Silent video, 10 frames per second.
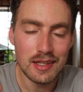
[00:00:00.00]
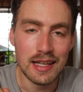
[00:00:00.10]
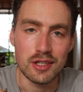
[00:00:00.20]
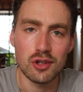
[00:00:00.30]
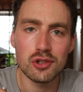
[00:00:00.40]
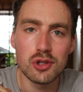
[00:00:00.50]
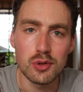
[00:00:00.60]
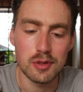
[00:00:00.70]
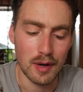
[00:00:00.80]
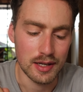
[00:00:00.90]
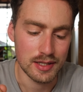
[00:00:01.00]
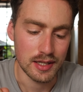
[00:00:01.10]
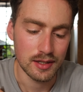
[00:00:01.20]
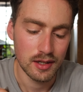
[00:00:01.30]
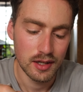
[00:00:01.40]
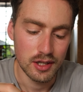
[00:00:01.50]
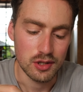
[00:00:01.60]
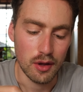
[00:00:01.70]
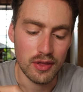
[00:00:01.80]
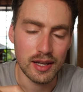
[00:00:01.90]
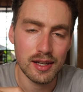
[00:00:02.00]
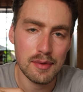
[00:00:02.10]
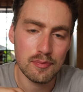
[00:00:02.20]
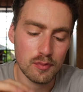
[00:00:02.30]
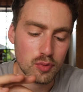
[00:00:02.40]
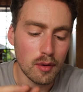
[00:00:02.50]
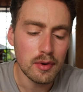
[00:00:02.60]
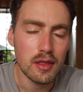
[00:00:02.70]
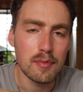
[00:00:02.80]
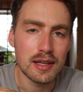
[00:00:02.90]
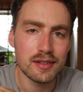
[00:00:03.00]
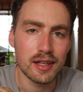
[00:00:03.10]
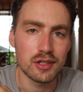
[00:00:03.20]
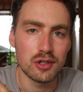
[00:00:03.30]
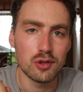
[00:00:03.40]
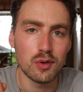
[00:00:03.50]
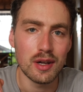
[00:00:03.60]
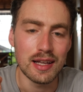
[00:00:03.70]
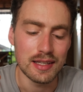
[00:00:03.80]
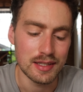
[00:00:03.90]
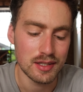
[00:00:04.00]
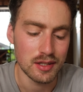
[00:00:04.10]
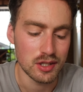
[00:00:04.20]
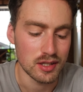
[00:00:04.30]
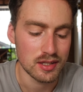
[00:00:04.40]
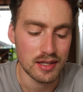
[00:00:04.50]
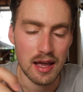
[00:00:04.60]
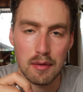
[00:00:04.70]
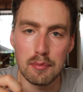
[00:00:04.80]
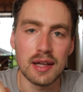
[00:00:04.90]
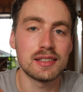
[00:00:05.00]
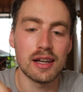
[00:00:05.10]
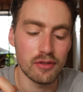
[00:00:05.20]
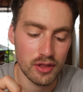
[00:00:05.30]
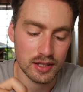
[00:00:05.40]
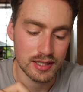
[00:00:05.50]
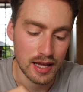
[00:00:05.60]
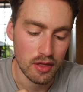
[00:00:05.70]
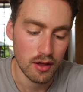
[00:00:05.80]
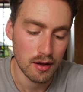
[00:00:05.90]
It's not too spicy, so I think probably the best thing to do is to just mix everything together.